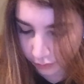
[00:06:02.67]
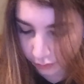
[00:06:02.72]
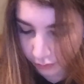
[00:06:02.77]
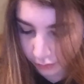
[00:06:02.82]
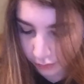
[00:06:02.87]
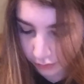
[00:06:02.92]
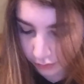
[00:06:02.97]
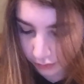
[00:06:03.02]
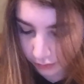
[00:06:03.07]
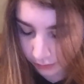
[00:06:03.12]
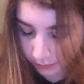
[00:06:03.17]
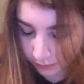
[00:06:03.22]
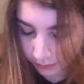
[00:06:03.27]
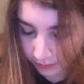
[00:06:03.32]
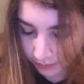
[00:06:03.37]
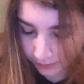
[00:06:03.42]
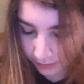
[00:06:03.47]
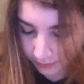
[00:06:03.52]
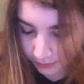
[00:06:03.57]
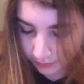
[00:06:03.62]

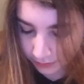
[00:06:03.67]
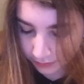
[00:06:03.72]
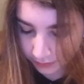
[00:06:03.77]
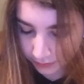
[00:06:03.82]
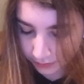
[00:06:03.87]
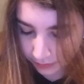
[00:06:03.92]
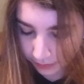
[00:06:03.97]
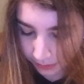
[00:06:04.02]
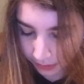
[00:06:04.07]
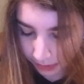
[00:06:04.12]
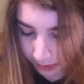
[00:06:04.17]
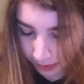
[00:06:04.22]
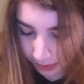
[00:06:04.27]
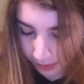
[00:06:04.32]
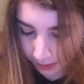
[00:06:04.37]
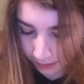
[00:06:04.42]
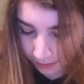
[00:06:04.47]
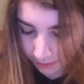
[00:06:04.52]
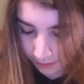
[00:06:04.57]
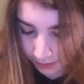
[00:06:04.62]

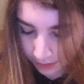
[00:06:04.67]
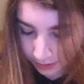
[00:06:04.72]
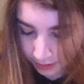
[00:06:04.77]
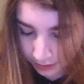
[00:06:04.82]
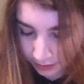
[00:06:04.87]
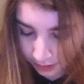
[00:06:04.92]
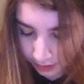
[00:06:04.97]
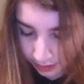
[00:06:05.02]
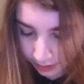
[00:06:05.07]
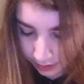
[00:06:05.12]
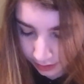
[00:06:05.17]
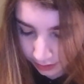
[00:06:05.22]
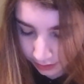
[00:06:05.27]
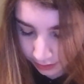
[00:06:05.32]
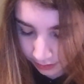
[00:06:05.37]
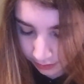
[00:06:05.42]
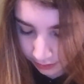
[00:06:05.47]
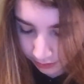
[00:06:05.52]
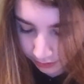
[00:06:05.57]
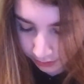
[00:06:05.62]

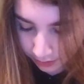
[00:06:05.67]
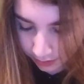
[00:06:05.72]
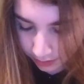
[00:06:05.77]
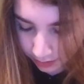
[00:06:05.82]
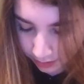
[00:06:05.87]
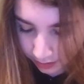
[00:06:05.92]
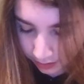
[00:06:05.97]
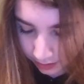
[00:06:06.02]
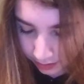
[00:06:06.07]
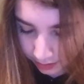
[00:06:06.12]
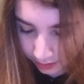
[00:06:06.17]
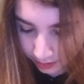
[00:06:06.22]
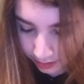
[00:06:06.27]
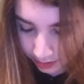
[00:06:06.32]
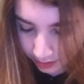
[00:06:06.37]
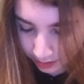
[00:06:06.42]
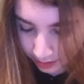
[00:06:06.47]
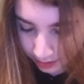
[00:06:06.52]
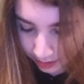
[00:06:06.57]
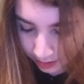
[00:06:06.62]

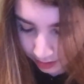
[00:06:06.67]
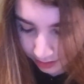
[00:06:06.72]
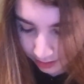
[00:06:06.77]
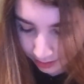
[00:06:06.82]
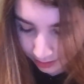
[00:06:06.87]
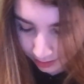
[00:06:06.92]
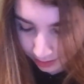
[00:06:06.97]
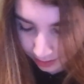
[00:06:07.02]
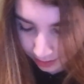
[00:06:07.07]
[no speech]